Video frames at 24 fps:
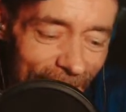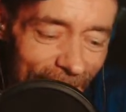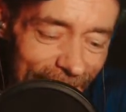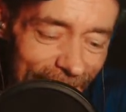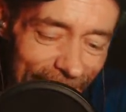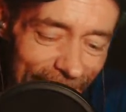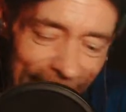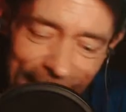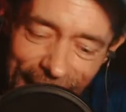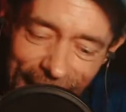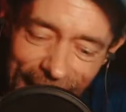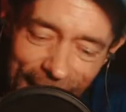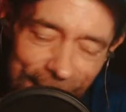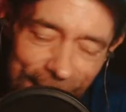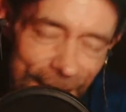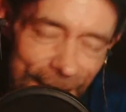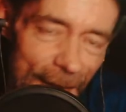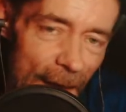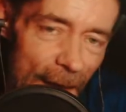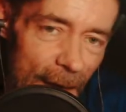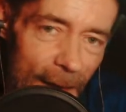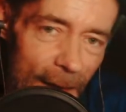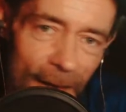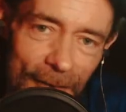And then the next day,
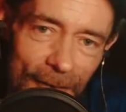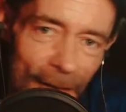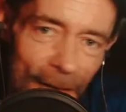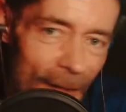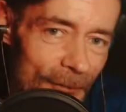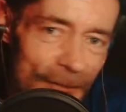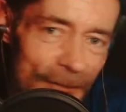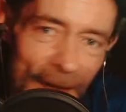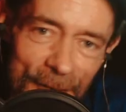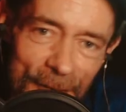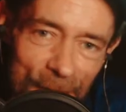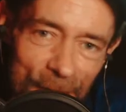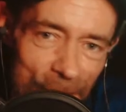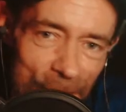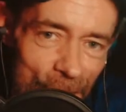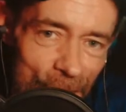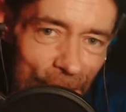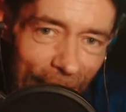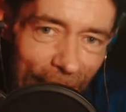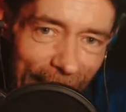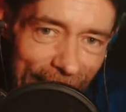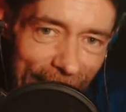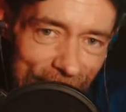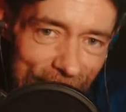I'll never
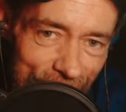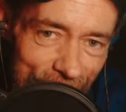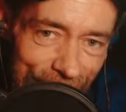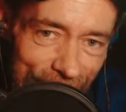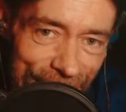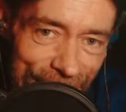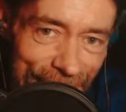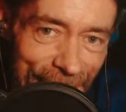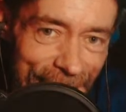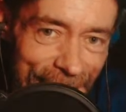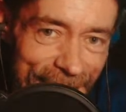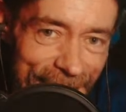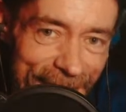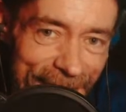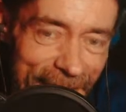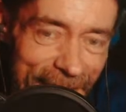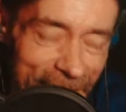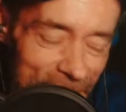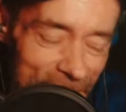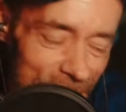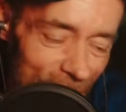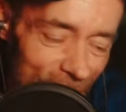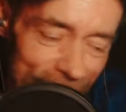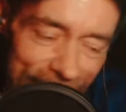forget it for as long as I
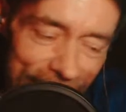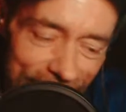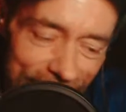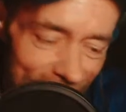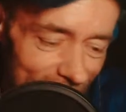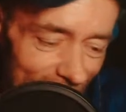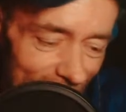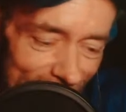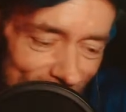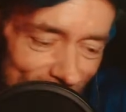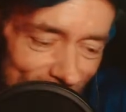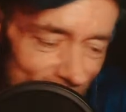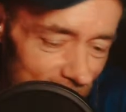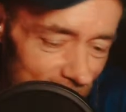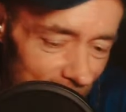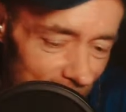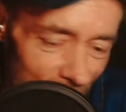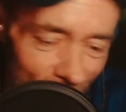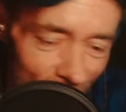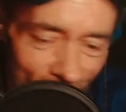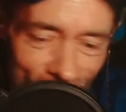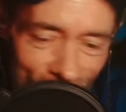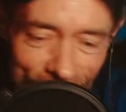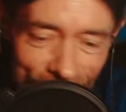live. The guy's
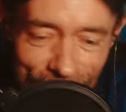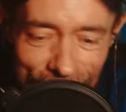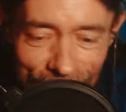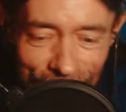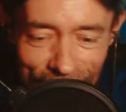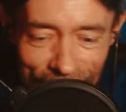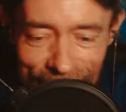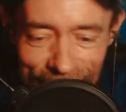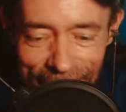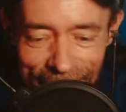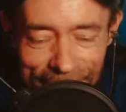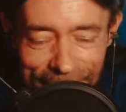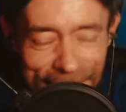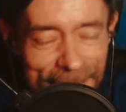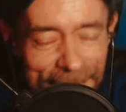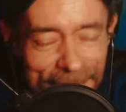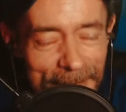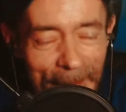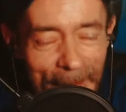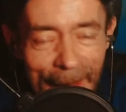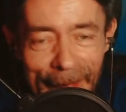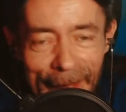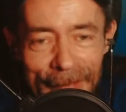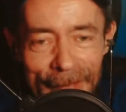coming out and they're doing their
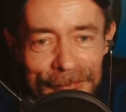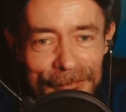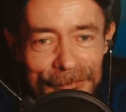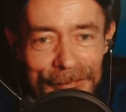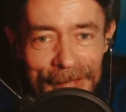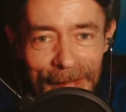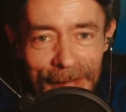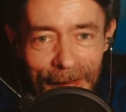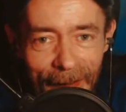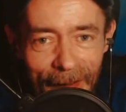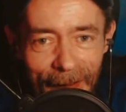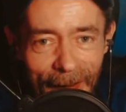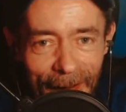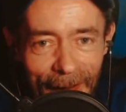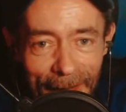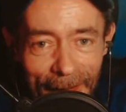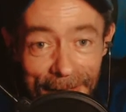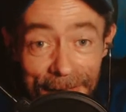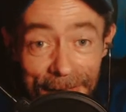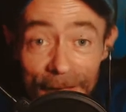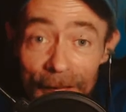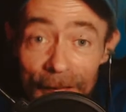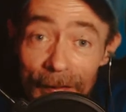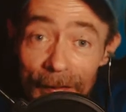inspection.
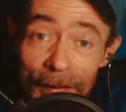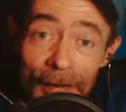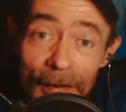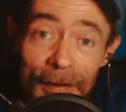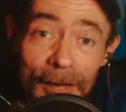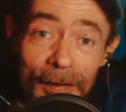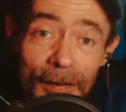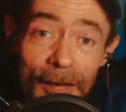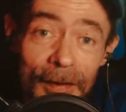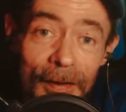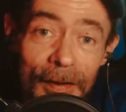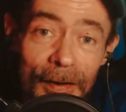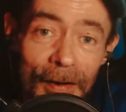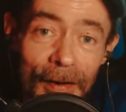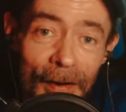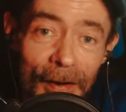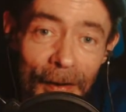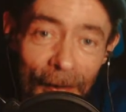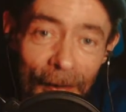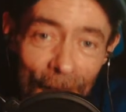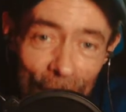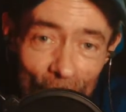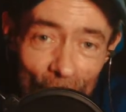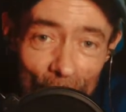And
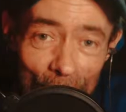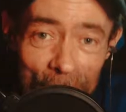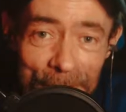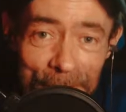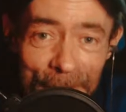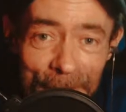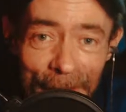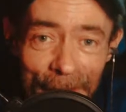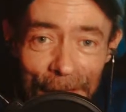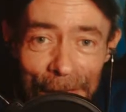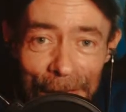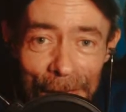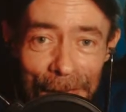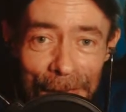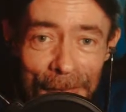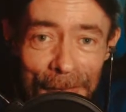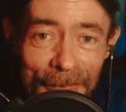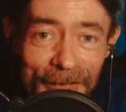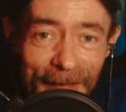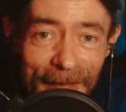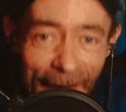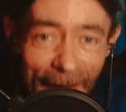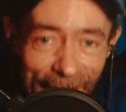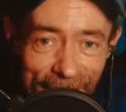lo and behold,
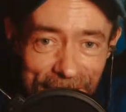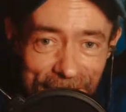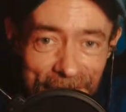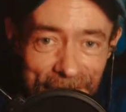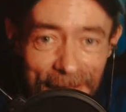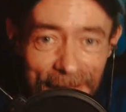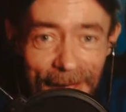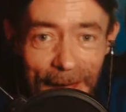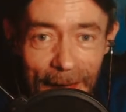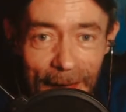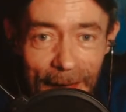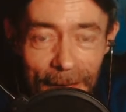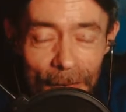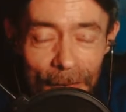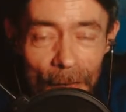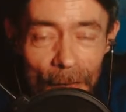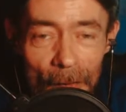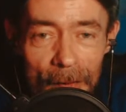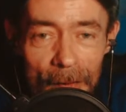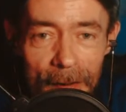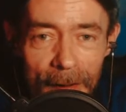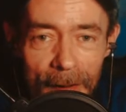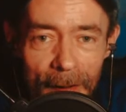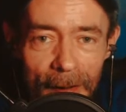it gets to that
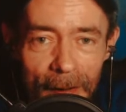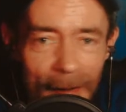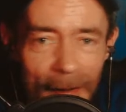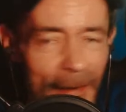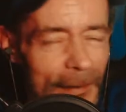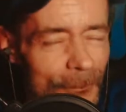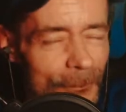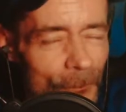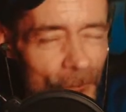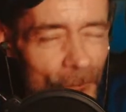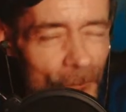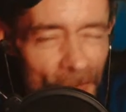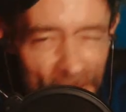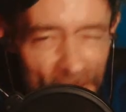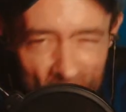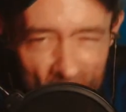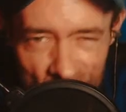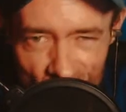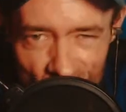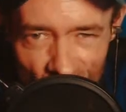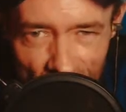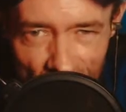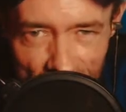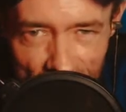locker. And it was as
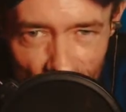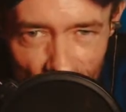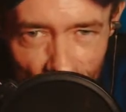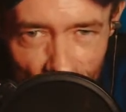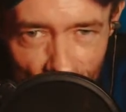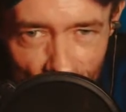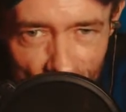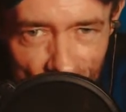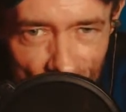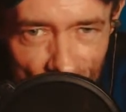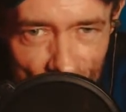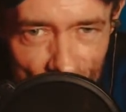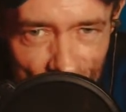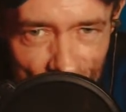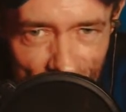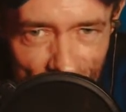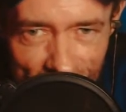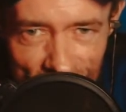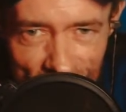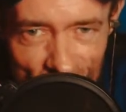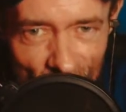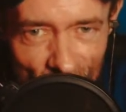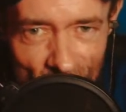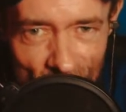if they knew, because it was like
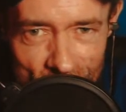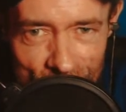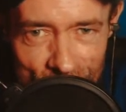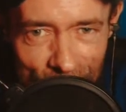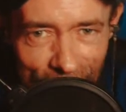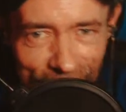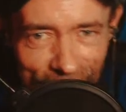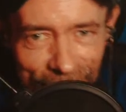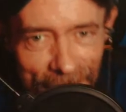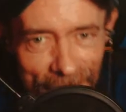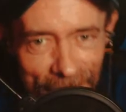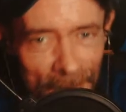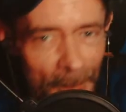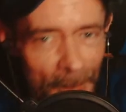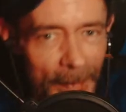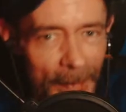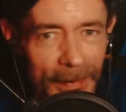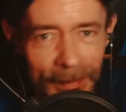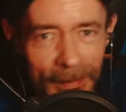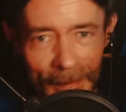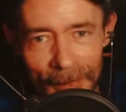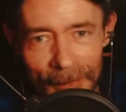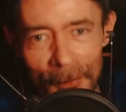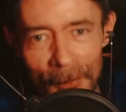the first place they went
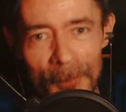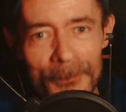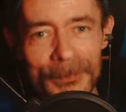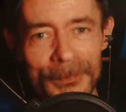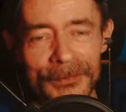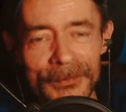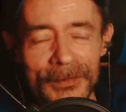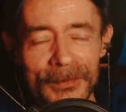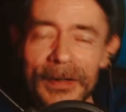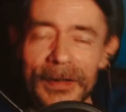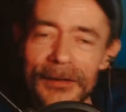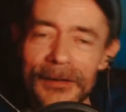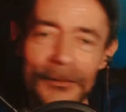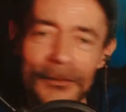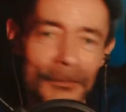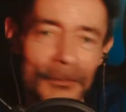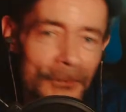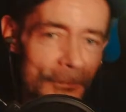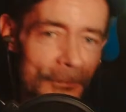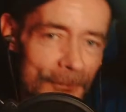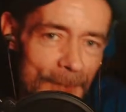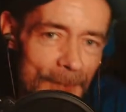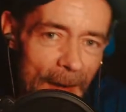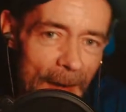and they opened it and all
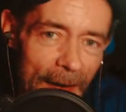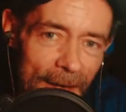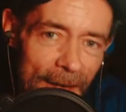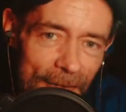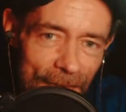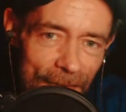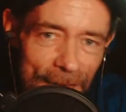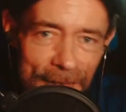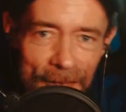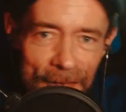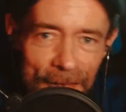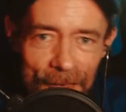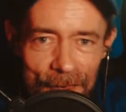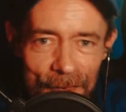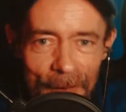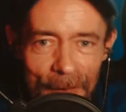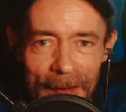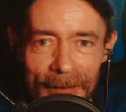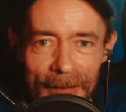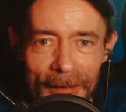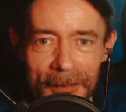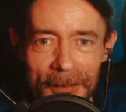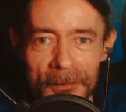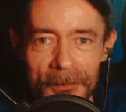these magazines
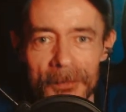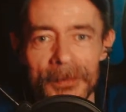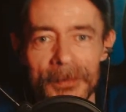fell out.